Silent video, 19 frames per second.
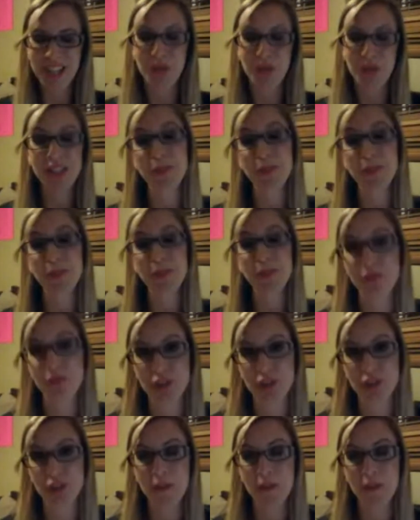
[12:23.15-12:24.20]
So this is what
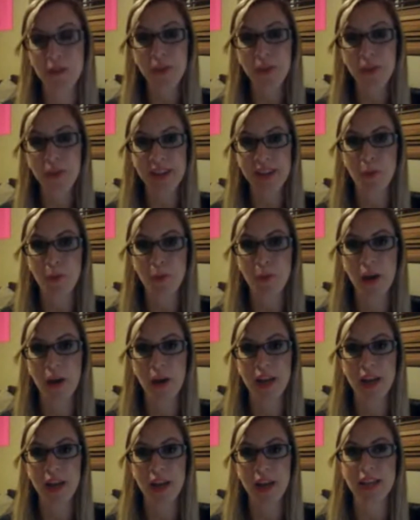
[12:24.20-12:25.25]
you do. If you find
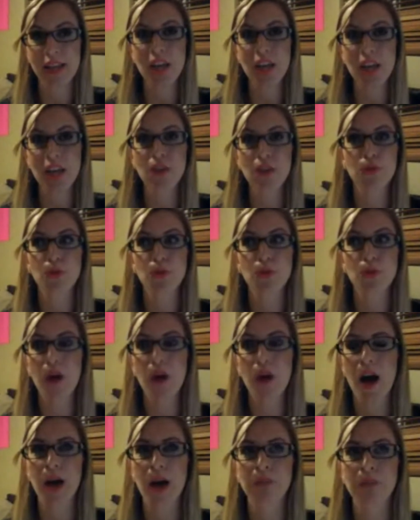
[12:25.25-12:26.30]
someone, say
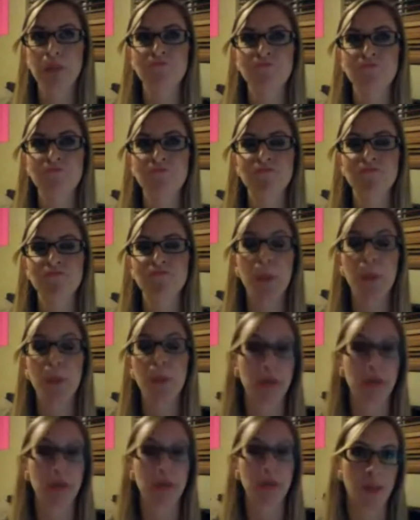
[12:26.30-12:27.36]
you are
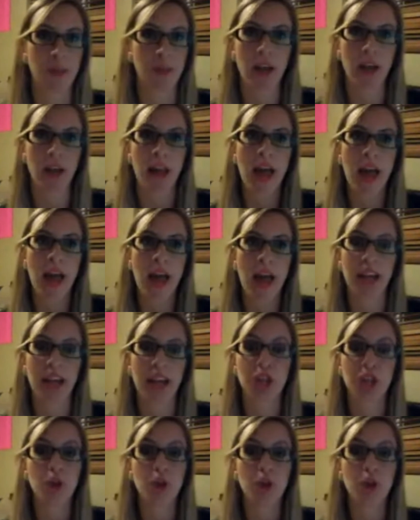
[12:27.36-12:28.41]
booking someone,
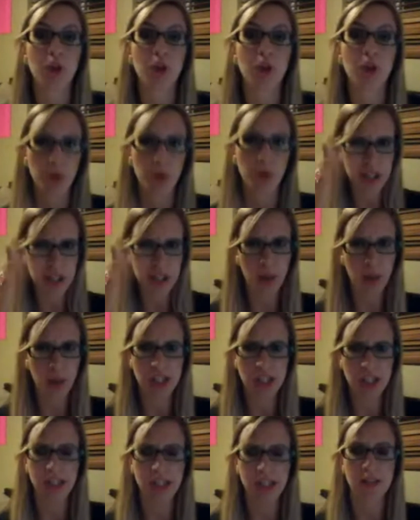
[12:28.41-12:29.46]
and you ask her the
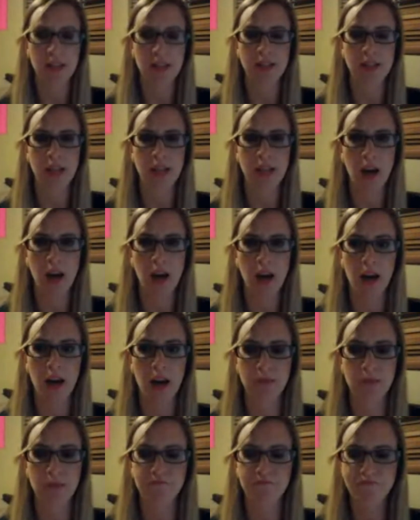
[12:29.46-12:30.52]
questions,
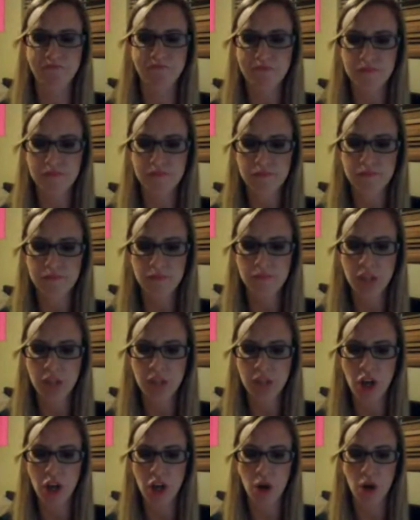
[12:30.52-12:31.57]

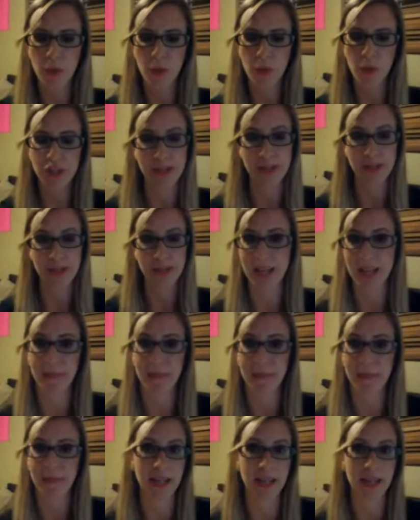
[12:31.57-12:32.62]
what her skin type
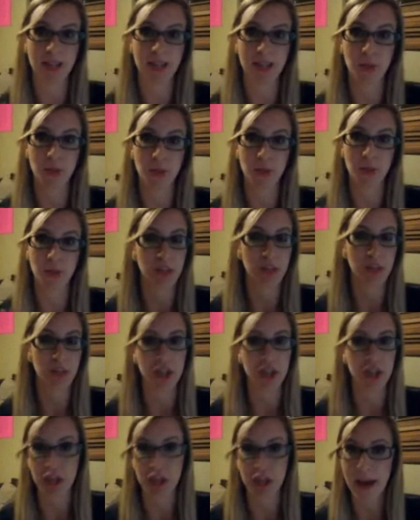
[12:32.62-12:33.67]
is, what she wants in her
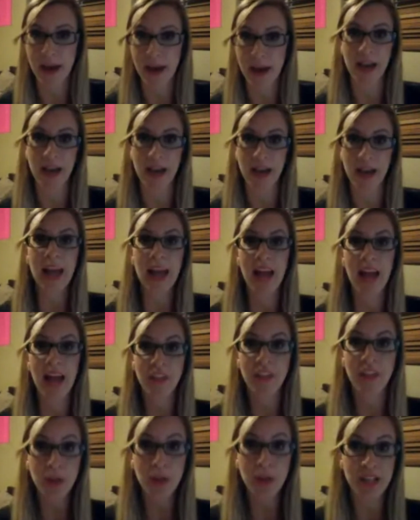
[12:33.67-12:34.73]
goodie bag. And
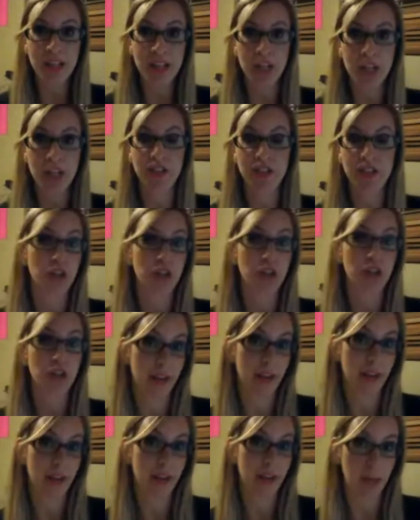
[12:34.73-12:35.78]
then you ask her if she's ever tried
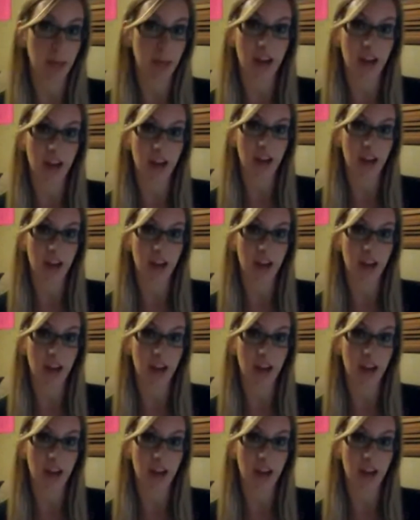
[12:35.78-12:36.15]
Mary Kay before.